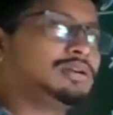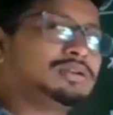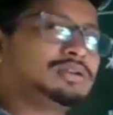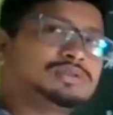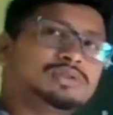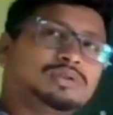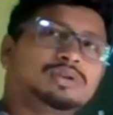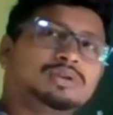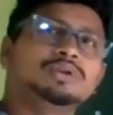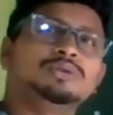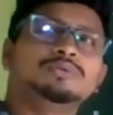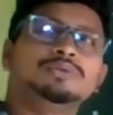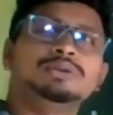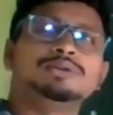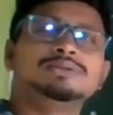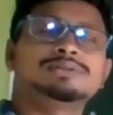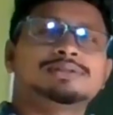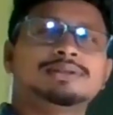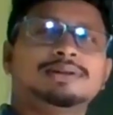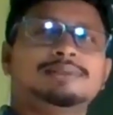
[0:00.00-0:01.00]
Here also we
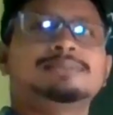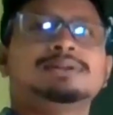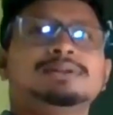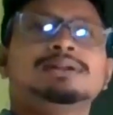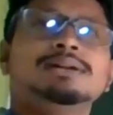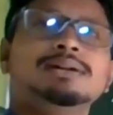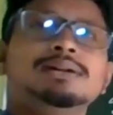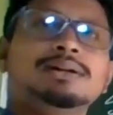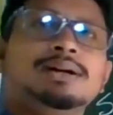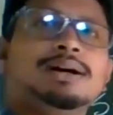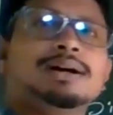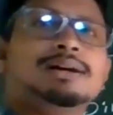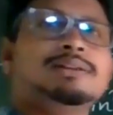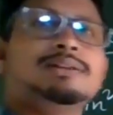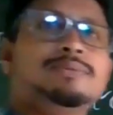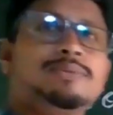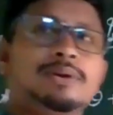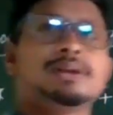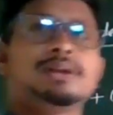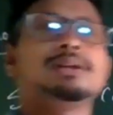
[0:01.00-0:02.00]
use some
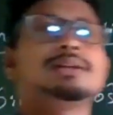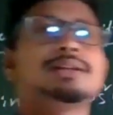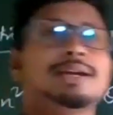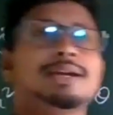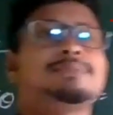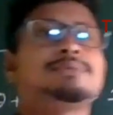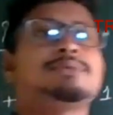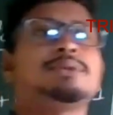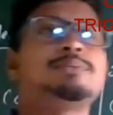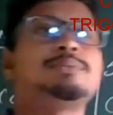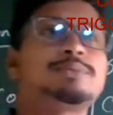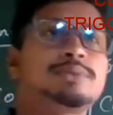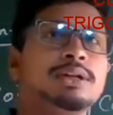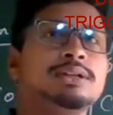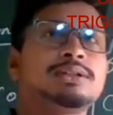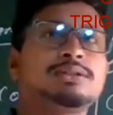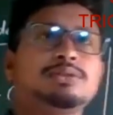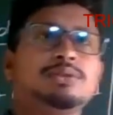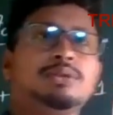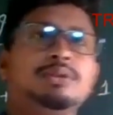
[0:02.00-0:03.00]
different types of
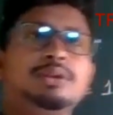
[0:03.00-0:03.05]
tricks